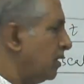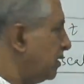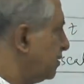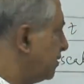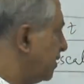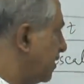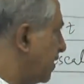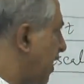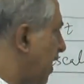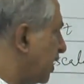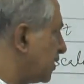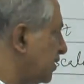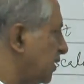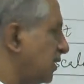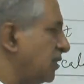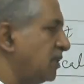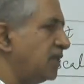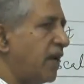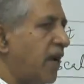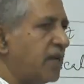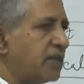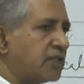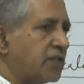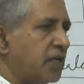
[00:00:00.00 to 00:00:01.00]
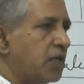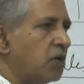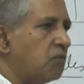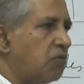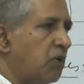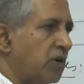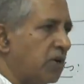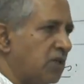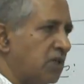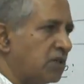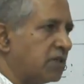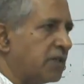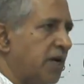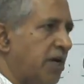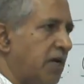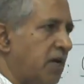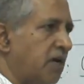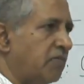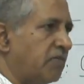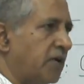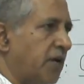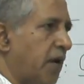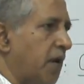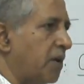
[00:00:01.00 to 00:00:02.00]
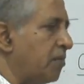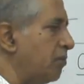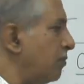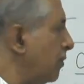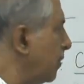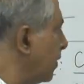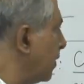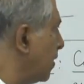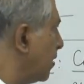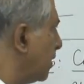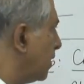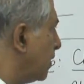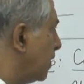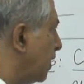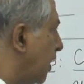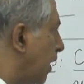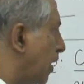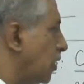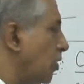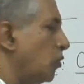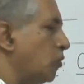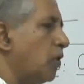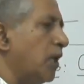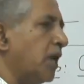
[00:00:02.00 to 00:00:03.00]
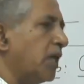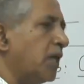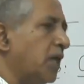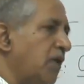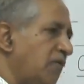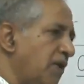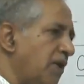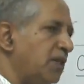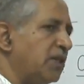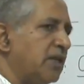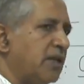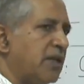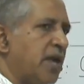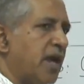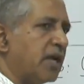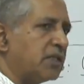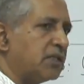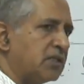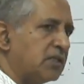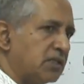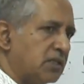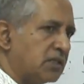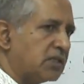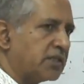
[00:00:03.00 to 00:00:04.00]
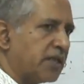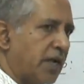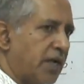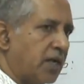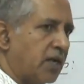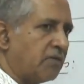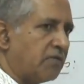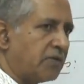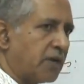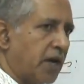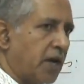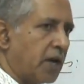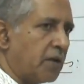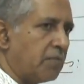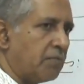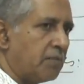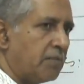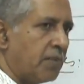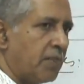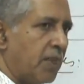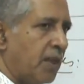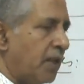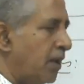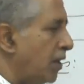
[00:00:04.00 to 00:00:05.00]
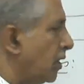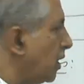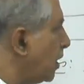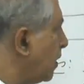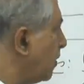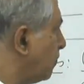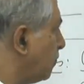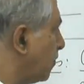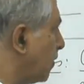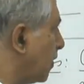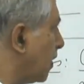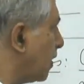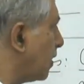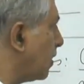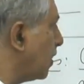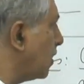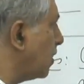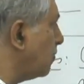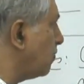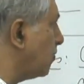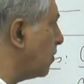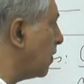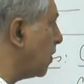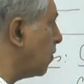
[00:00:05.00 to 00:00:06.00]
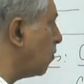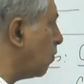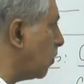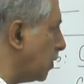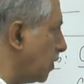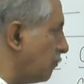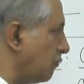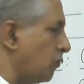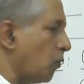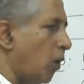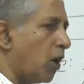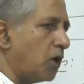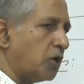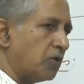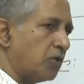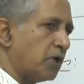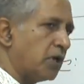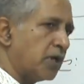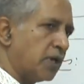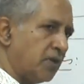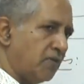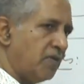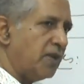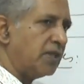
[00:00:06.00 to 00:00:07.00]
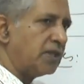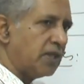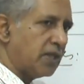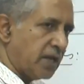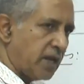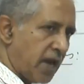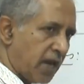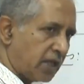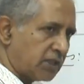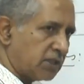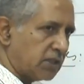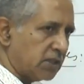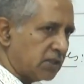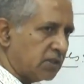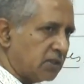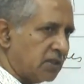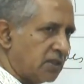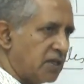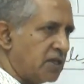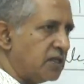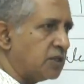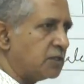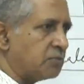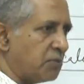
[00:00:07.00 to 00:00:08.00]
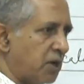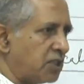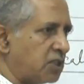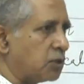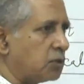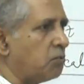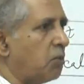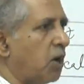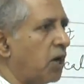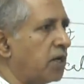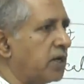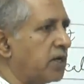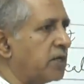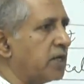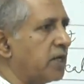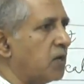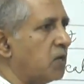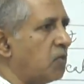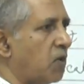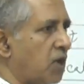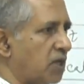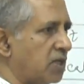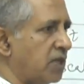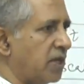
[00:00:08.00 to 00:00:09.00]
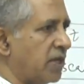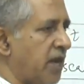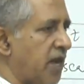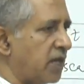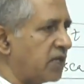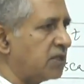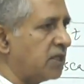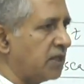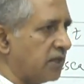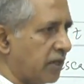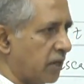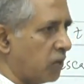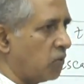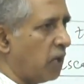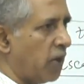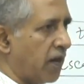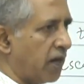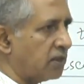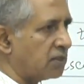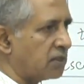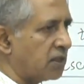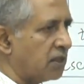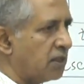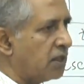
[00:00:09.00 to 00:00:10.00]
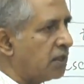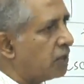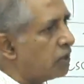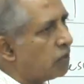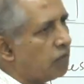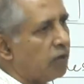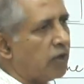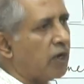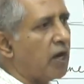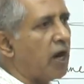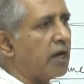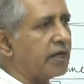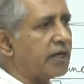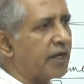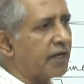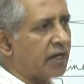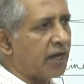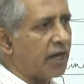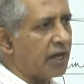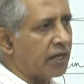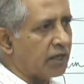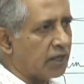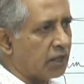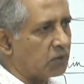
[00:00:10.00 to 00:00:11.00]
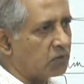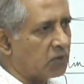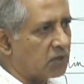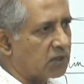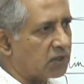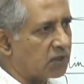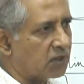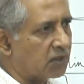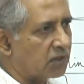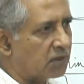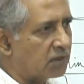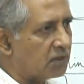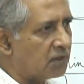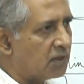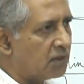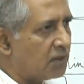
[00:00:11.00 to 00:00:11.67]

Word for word: The reaction is asking for this kind of time, and you are giving the reaction this kind of time. If you are, if you are, if what you are giving the reaction is much smaller than what the reaction requires, you will not get a high conversion.